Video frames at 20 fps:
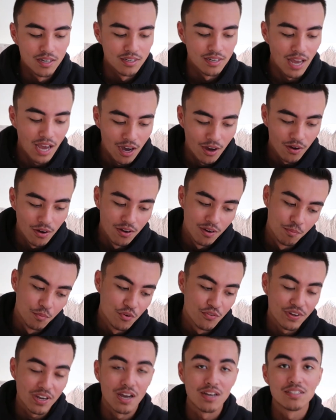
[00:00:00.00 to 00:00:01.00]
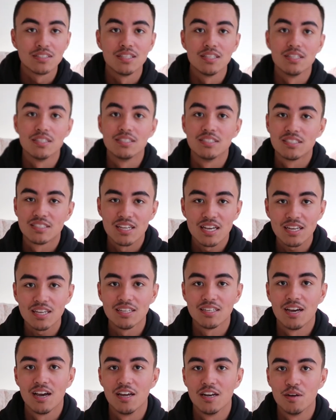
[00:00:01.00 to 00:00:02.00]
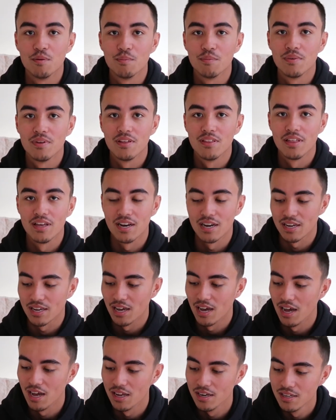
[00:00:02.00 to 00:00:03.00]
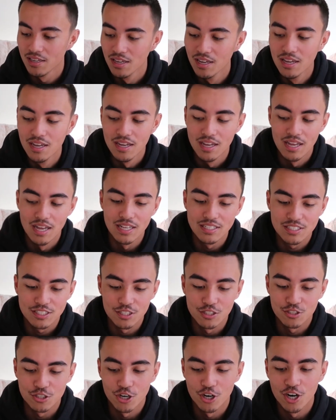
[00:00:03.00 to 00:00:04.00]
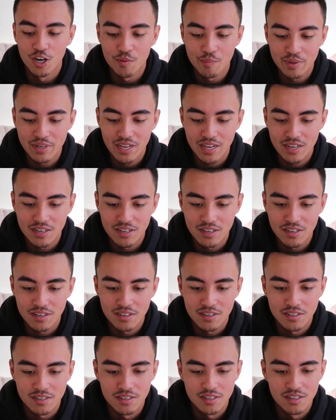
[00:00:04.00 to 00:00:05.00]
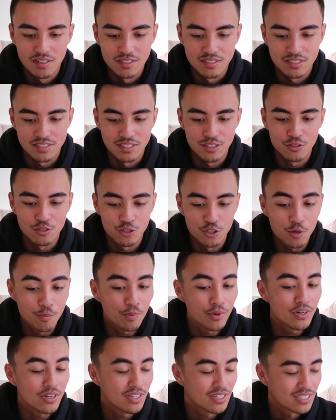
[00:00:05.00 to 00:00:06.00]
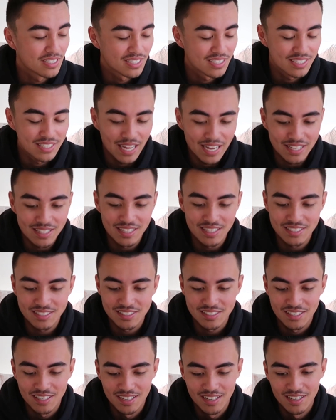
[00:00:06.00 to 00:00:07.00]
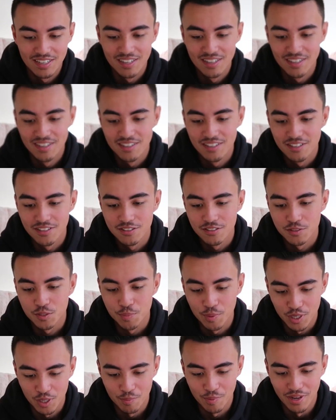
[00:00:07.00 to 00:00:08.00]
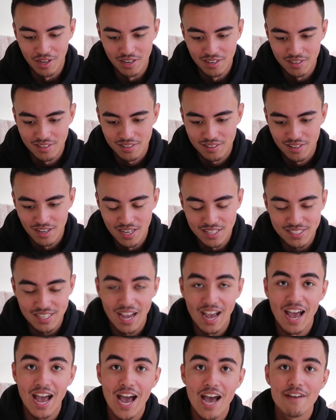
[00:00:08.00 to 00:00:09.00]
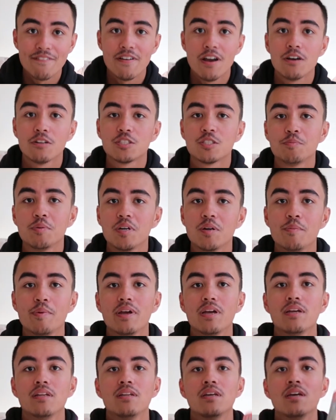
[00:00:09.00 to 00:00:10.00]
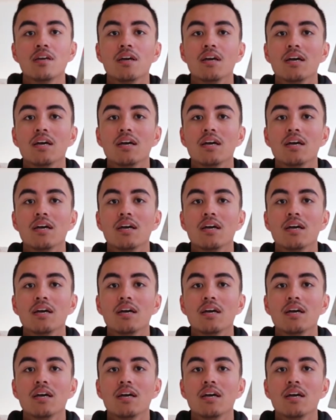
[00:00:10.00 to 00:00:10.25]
Now, moving on to the second item that I got, it's the Terminator Super Stainless Spinnerbait. It's a 1/2 ounce spinnerbait.